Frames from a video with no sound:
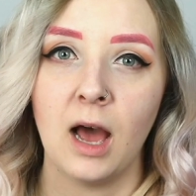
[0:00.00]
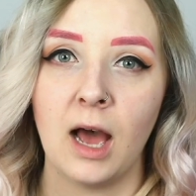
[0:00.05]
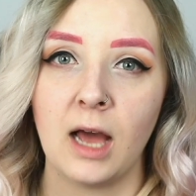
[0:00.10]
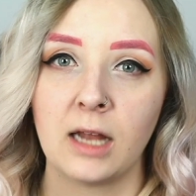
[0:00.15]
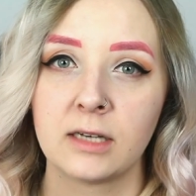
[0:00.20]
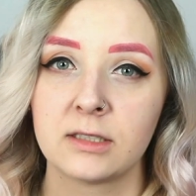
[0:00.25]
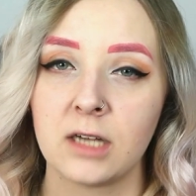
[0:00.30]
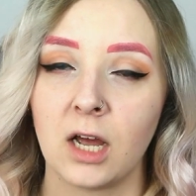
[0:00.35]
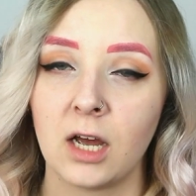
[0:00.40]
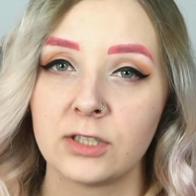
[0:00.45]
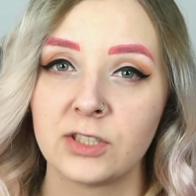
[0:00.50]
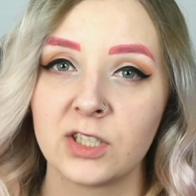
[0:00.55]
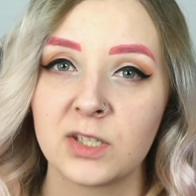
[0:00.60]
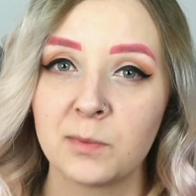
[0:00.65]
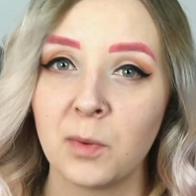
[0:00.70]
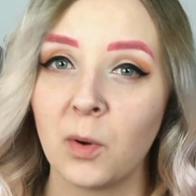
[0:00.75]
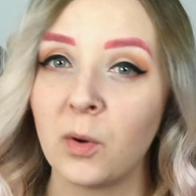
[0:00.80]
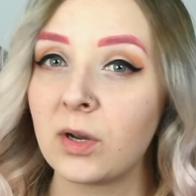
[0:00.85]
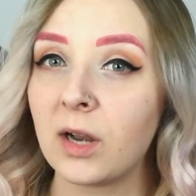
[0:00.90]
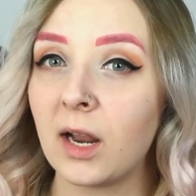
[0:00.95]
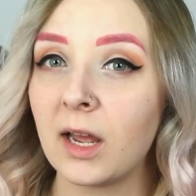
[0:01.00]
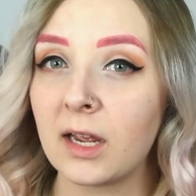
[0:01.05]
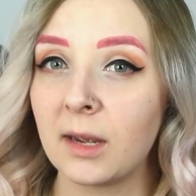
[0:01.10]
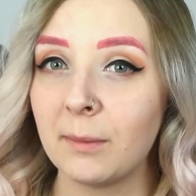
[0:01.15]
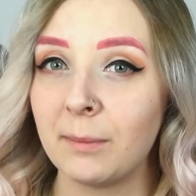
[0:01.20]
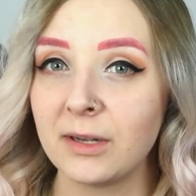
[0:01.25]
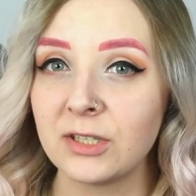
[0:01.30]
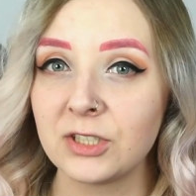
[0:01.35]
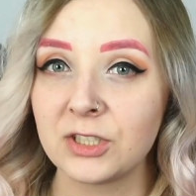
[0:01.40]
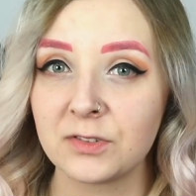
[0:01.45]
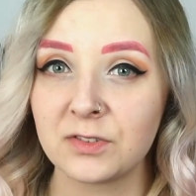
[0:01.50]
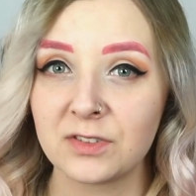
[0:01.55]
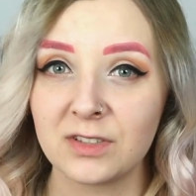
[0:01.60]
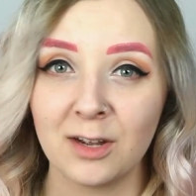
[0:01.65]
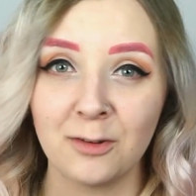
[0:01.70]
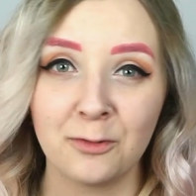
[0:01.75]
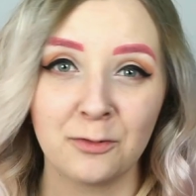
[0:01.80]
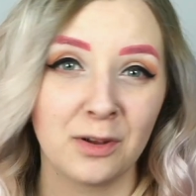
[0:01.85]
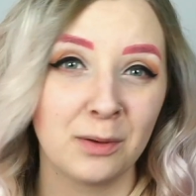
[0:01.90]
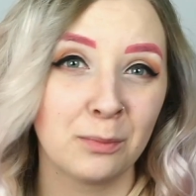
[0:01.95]
And I just bought like a bunch of
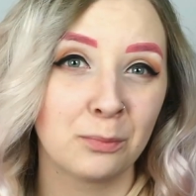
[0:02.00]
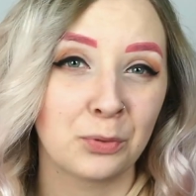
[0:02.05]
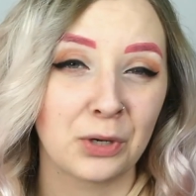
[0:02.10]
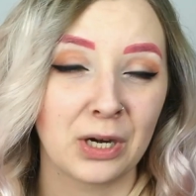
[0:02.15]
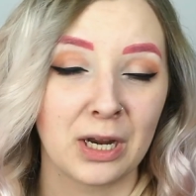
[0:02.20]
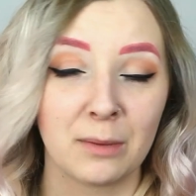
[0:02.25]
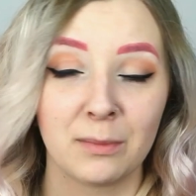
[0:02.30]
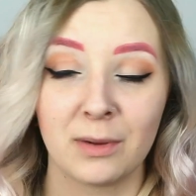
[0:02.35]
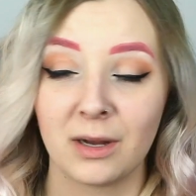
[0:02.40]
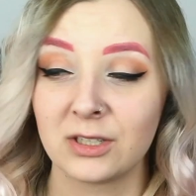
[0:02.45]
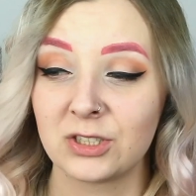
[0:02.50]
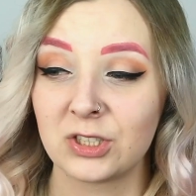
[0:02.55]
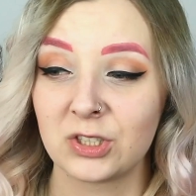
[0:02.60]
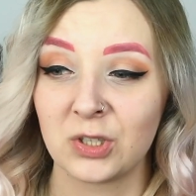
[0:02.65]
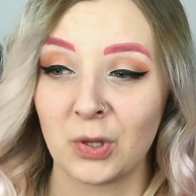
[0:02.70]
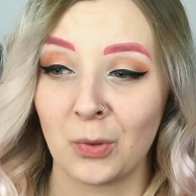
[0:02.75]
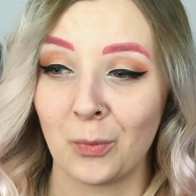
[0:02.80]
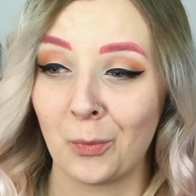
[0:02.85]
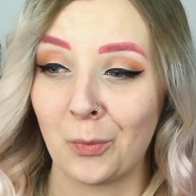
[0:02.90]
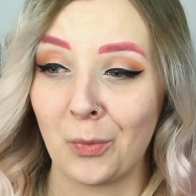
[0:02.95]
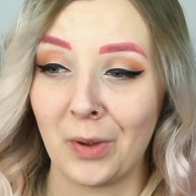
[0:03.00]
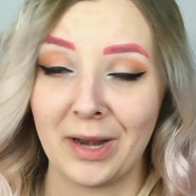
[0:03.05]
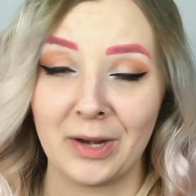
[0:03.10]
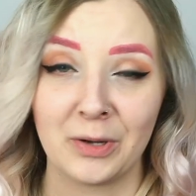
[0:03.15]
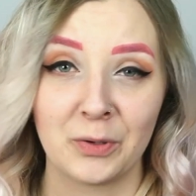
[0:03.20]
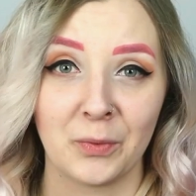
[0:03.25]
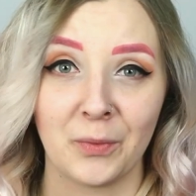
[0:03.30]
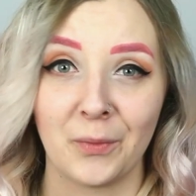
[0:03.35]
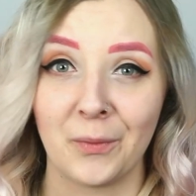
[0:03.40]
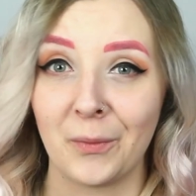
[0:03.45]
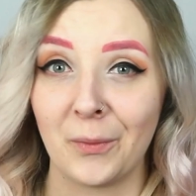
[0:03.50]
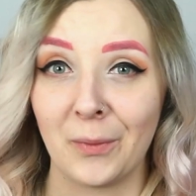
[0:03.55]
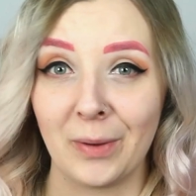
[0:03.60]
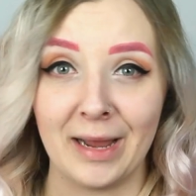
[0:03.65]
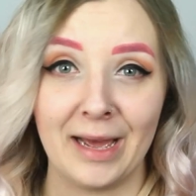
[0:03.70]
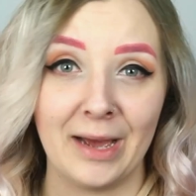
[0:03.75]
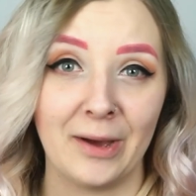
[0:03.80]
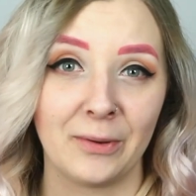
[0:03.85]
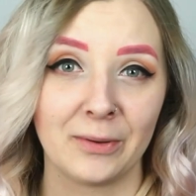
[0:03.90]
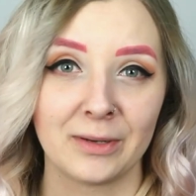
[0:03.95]
stuff and pretty much went
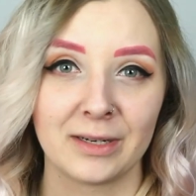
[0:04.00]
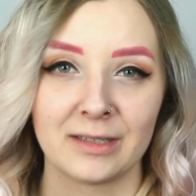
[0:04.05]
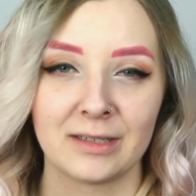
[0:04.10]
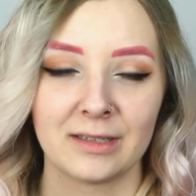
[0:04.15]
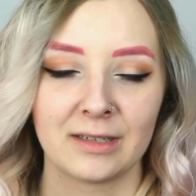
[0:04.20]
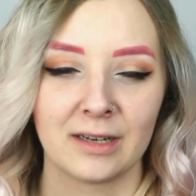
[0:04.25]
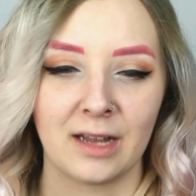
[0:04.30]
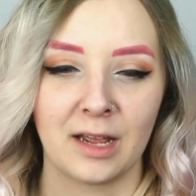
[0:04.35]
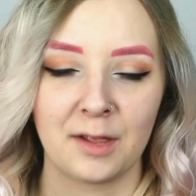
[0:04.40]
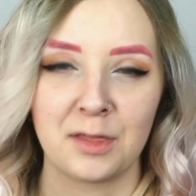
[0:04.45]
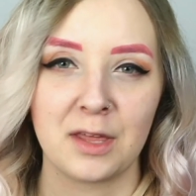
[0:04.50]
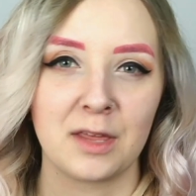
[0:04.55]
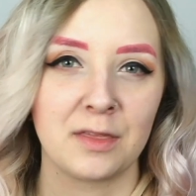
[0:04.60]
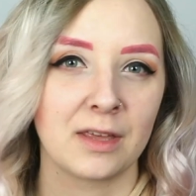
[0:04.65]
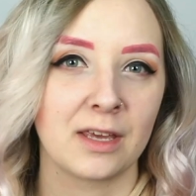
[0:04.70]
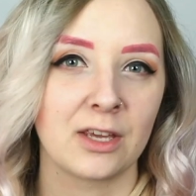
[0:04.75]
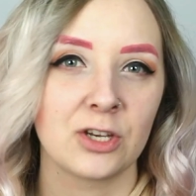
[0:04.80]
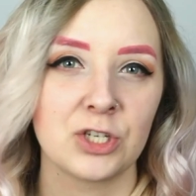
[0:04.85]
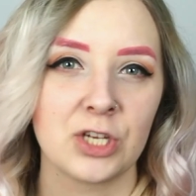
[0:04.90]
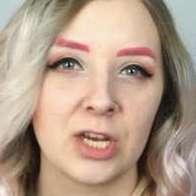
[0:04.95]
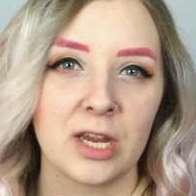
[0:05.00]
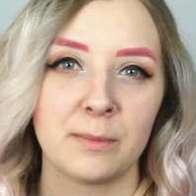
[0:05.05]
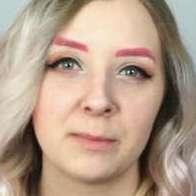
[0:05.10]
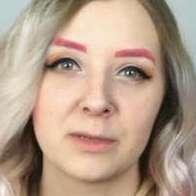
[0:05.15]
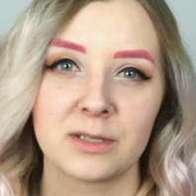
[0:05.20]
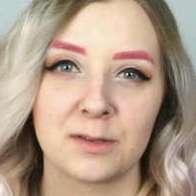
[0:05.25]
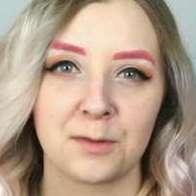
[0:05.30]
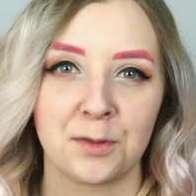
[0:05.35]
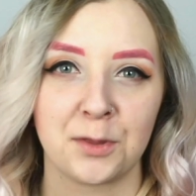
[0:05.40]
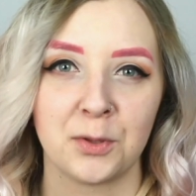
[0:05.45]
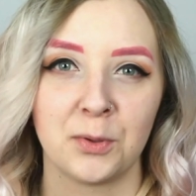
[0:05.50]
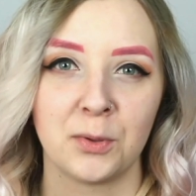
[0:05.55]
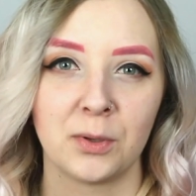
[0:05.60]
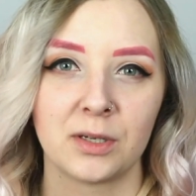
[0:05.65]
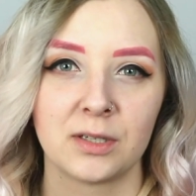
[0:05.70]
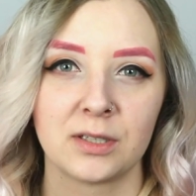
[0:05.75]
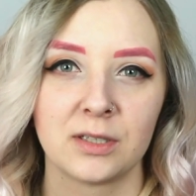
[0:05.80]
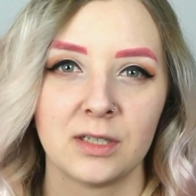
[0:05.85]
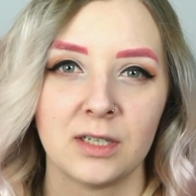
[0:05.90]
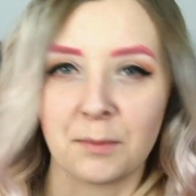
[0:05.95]
all out, and I think the cashier must have
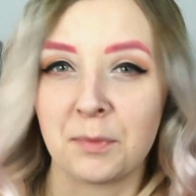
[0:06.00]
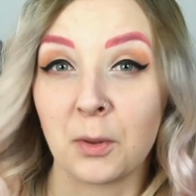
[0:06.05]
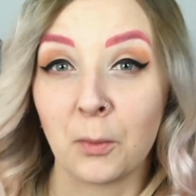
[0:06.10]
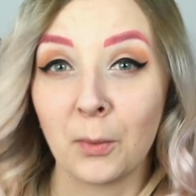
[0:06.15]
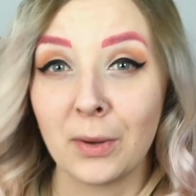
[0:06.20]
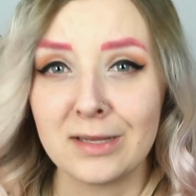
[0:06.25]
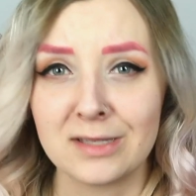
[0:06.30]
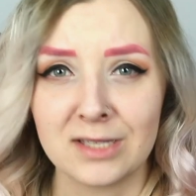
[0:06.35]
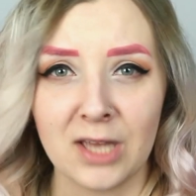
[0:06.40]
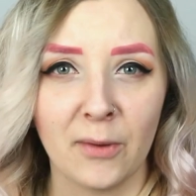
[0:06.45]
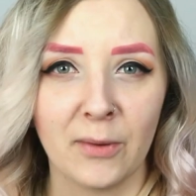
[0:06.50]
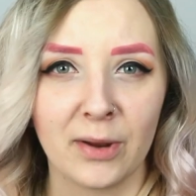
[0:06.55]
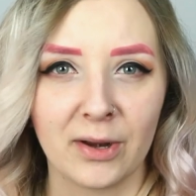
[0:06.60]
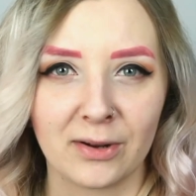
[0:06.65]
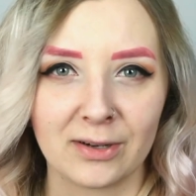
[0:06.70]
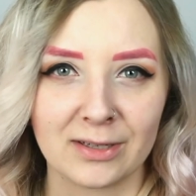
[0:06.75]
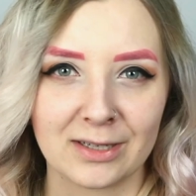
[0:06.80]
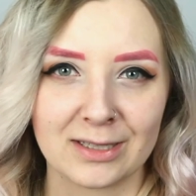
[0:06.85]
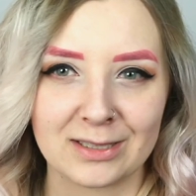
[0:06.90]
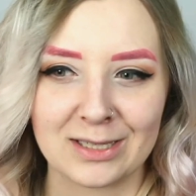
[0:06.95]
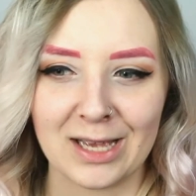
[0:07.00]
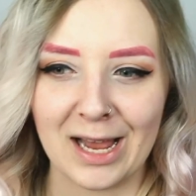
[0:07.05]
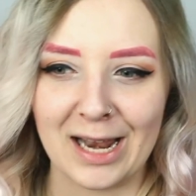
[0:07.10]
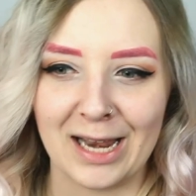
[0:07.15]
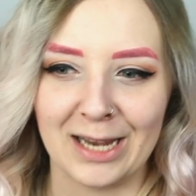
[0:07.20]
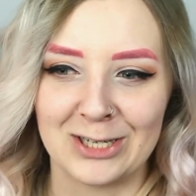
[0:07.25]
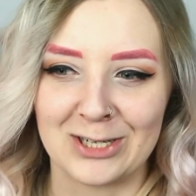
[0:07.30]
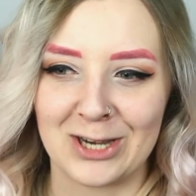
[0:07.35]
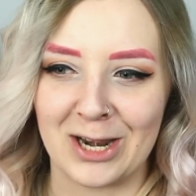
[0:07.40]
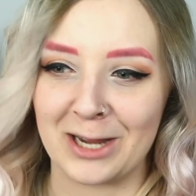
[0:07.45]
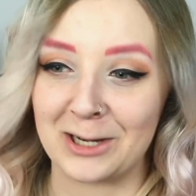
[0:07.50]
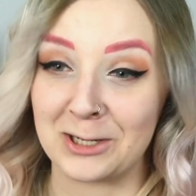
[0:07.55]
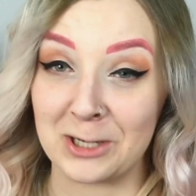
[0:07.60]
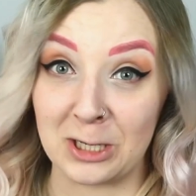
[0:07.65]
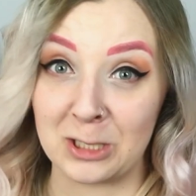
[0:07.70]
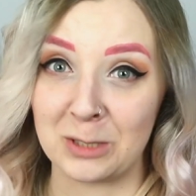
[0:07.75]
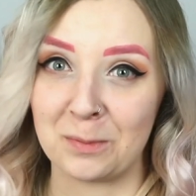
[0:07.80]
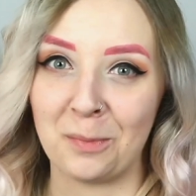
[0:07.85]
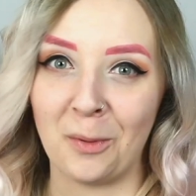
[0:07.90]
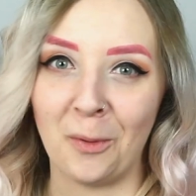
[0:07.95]
thought something weird's going on because I literally
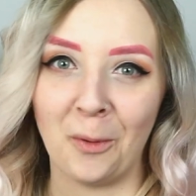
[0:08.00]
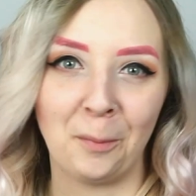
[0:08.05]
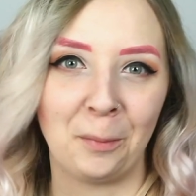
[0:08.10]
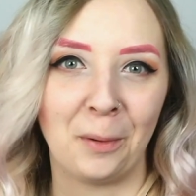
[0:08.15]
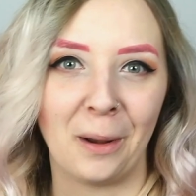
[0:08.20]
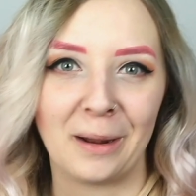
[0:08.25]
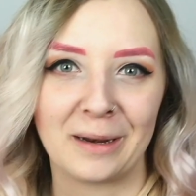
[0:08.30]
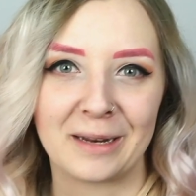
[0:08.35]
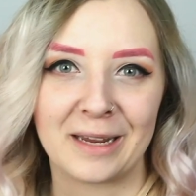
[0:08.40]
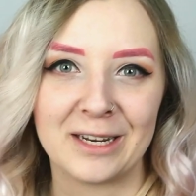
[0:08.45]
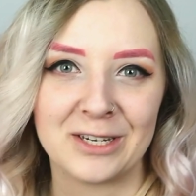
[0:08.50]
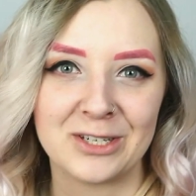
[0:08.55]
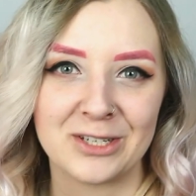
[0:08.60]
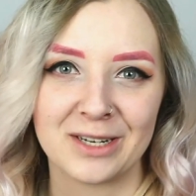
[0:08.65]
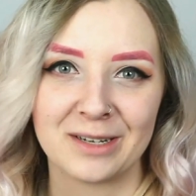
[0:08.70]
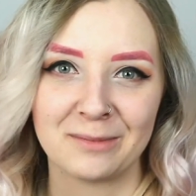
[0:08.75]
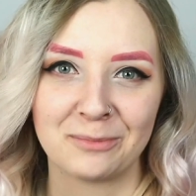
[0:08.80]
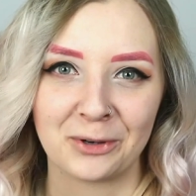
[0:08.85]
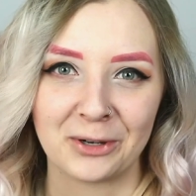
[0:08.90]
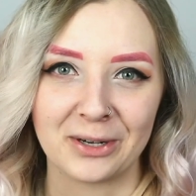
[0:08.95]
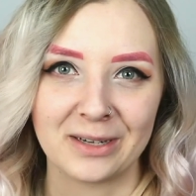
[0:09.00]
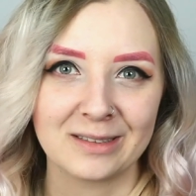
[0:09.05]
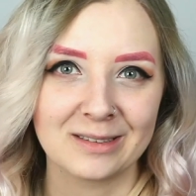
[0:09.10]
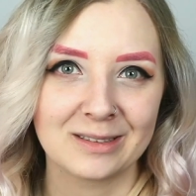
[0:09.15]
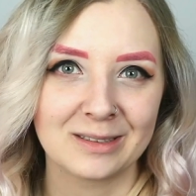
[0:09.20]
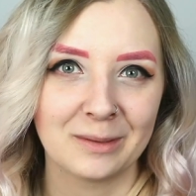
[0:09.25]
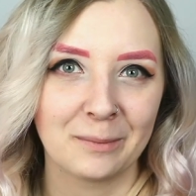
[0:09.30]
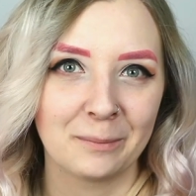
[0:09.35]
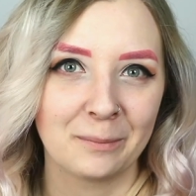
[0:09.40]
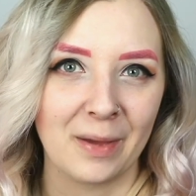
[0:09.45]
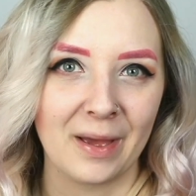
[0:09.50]
just bought Plant Kitchen products.